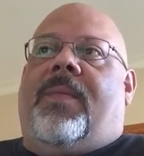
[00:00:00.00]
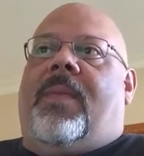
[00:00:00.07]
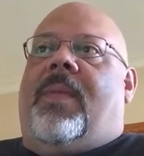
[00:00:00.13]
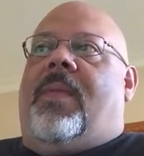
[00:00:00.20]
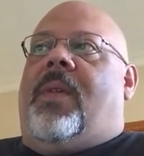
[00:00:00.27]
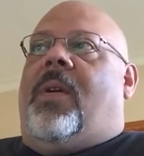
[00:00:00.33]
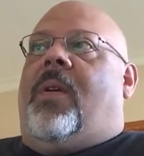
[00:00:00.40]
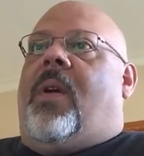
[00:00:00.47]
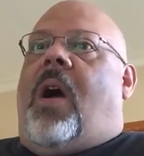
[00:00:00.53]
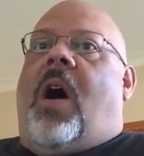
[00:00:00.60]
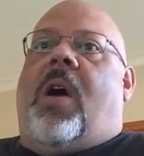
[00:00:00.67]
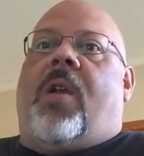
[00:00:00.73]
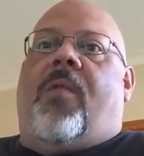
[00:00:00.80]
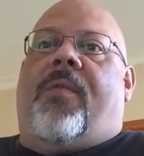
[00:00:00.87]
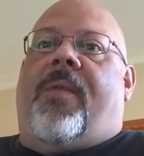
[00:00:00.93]
They're
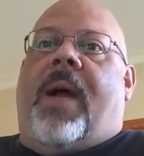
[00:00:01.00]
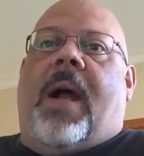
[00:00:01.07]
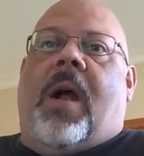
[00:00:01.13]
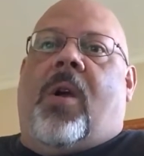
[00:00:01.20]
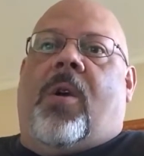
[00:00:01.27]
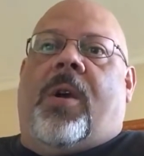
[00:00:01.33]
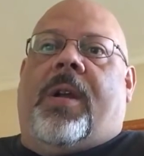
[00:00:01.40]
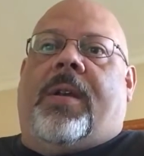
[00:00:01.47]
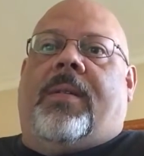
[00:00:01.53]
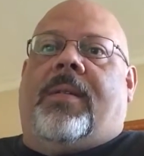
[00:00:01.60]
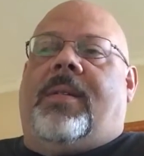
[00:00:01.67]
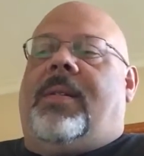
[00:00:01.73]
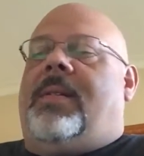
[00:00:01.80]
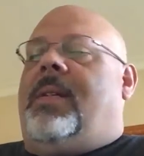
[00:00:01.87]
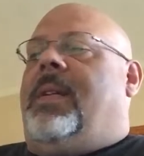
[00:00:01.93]
auto firing.
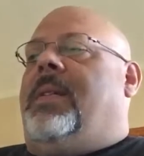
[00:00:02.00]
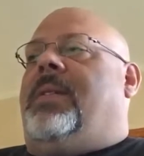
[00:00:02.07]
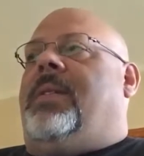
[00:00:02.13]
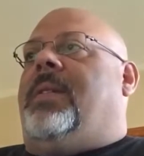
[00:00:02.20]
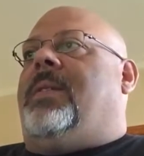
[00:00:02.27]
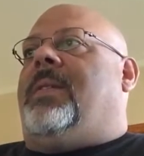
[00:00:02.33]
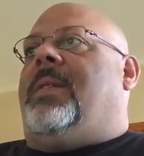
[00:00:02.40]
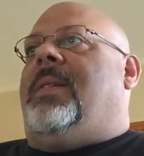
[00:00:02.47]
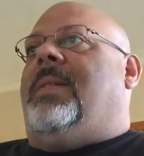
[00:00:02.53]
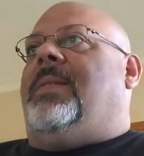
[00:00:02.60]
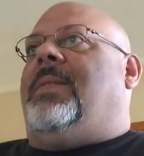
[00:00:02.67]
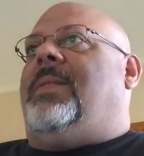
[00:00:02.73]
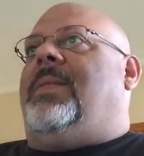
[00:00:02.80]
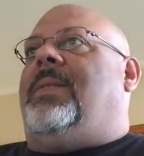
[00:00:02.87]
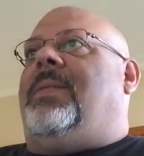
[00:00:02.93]

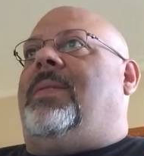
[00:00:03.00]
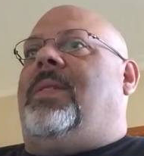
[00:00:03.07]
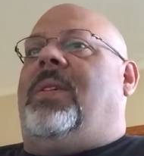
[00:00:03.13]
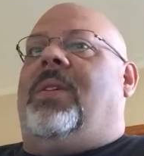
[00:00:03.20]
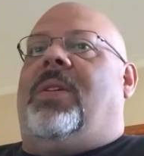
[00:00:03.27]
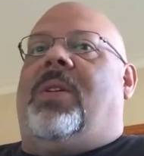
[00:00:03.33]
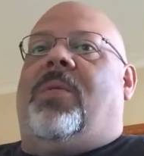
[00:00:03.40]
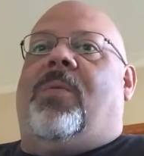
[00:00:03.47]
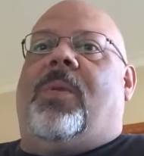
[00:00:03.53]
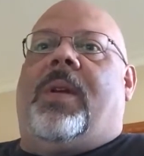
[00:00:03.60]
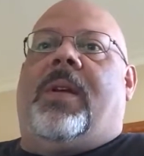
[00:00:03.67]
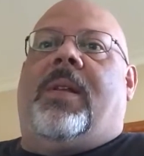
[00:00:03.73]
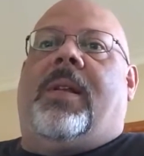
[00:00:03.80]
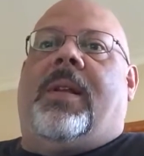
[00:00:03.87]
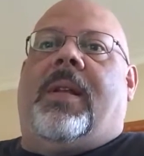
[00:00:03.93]
You
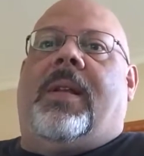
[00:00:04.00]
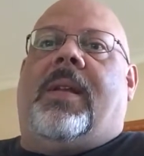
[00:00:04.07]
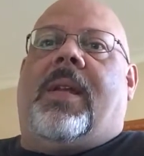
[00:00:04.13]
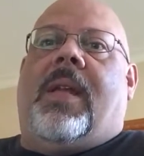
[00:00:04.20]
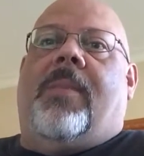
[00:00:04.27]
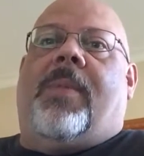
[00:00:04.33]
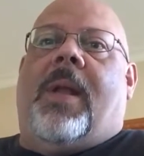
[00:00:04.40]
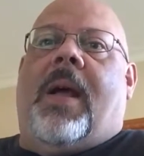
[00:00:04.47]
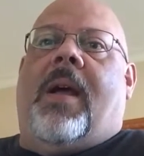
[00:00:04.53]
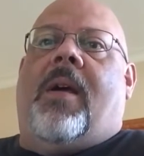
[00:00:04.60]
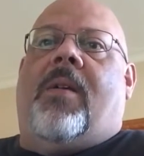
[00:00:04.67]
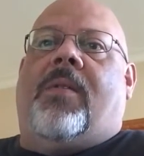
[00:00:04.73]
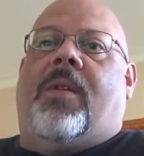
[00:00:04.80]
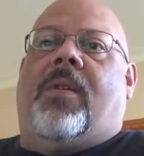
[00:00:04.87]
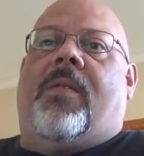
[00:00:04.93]
really need to keep an eye
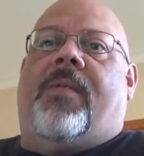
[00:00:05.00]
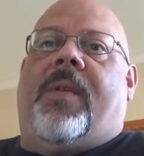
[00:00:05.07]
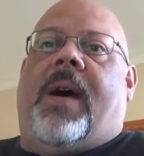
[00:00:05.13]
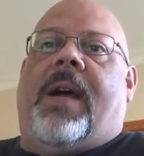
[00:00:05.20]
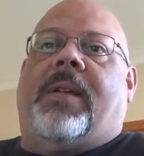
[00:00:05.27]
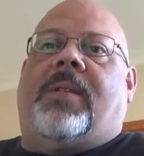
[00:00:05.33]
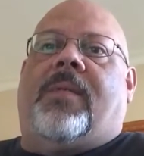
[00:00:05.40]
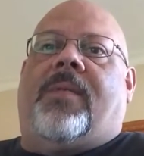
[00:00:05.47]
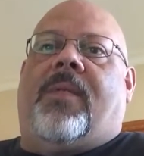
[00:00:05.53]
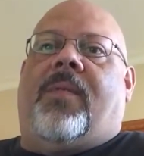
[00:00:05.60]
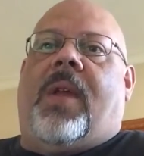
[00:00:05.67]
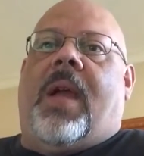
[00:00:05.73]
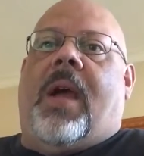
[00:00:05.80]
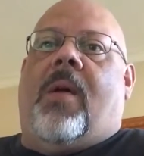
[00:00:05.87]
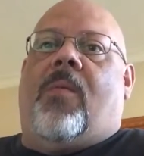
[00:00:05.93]
on your device if you've
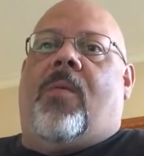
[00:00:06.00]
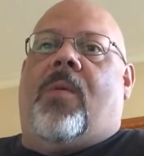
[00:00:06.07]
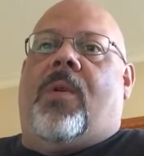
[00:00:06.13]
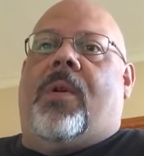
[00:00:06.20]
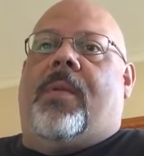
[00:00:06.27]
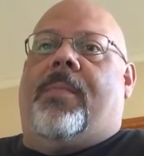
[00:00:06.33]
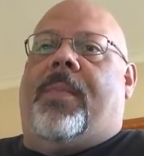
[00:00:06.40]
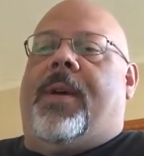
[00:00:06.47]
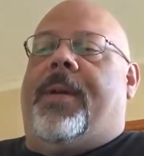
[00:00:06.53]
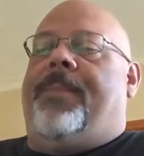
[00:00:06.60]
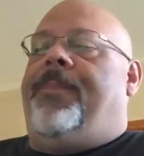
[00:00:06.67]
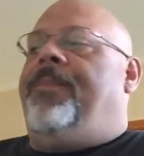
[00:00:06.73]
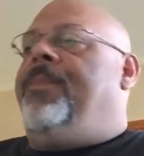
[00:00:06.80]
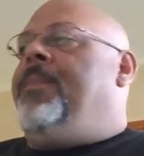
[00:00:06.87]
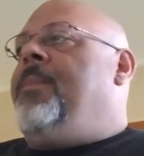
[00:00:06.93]
got one. But
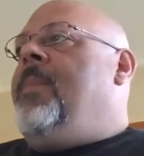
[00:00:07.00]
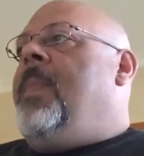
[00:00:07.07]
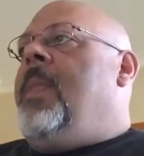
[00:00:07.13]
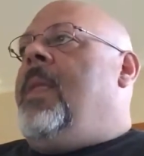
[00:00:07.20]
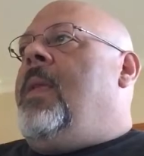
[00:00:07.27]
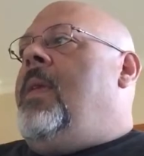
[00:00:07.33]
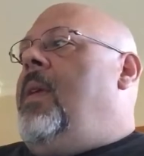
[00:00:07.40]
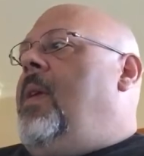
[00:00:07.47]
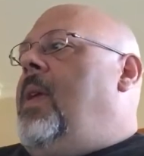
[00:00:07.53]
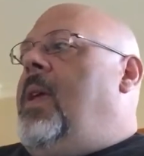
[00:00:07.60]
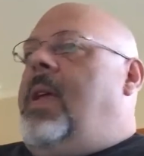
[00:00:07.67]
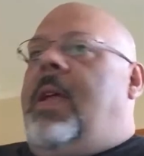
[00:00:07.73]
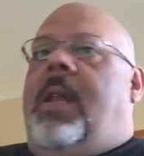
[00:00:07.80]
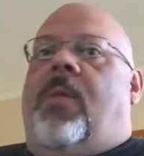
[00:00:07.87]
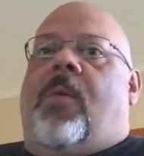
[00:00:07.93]

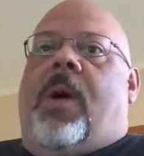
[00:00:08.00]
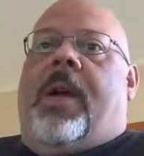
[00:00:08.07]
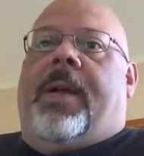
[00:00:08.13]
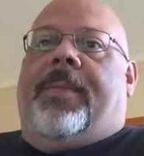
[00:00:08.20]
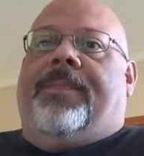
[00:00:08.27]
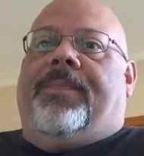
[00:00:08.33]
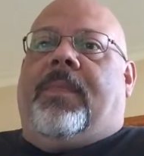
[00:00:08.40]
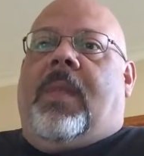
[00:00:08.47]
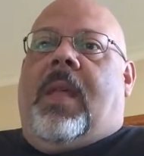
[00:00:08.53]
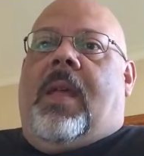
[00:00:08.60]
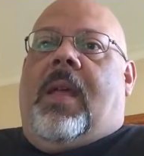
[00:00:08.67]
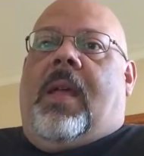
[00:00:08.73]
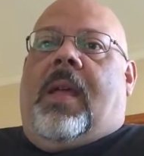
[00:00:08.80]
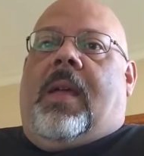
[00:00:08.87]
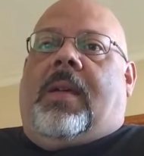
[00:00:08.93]
anyway,
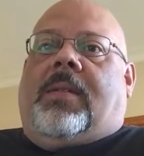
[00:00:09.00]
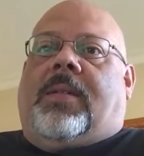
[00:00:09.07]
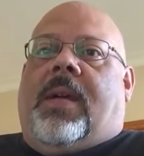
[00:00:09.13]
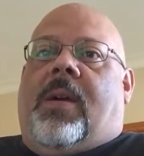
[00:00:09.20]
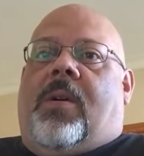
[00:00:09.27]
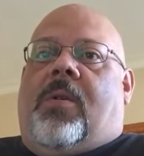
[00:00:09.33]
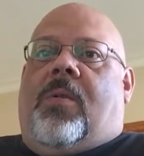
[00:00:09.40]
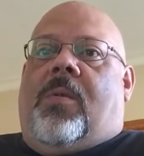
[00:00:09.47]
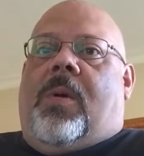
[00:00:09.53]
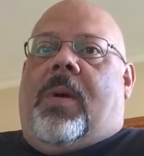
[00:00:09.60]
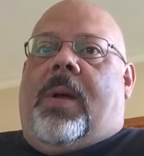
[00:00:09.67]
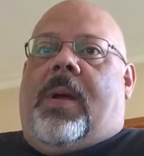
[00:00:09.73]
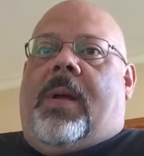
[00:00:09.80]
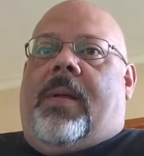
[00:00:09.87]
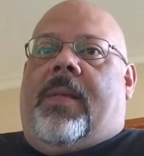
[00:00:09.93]
so
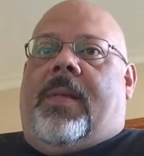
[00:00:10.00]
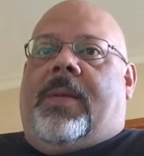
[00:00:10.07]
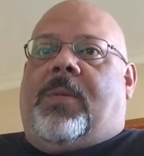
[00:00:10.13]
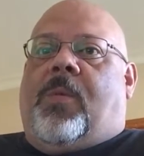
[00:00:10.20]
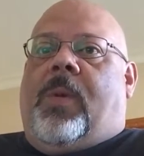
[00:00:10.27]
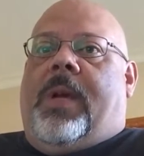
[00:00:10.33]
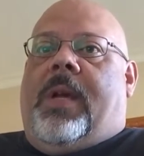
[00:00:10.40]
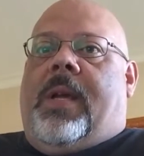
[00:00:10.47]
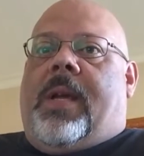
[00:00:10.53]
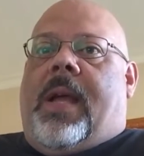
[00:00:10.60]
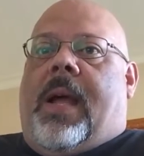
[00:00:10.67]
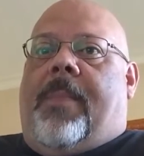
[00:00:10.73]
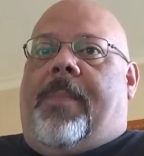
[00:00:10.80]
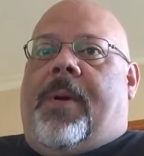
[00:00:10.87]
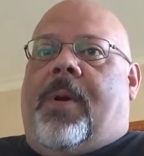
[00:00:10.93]
this week
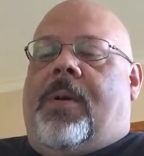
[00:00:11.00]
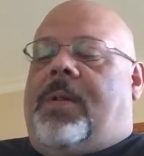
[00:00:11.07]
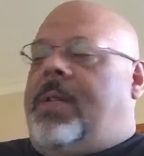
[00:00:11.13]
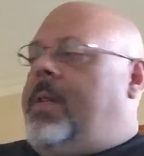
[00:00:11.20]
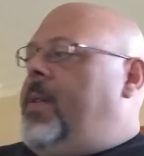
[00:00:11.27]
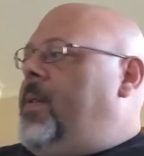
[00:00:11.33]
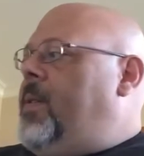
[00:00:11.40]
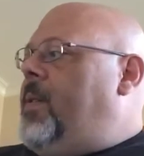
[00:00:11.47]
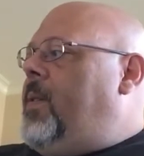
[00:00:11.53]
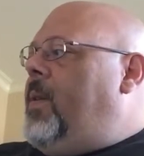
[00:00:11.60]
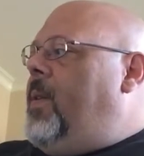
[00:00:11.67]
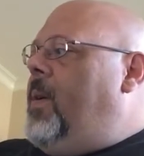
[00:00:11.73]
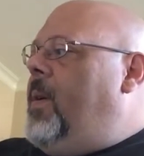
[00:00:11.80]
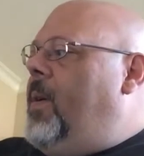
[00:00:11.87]
I purchased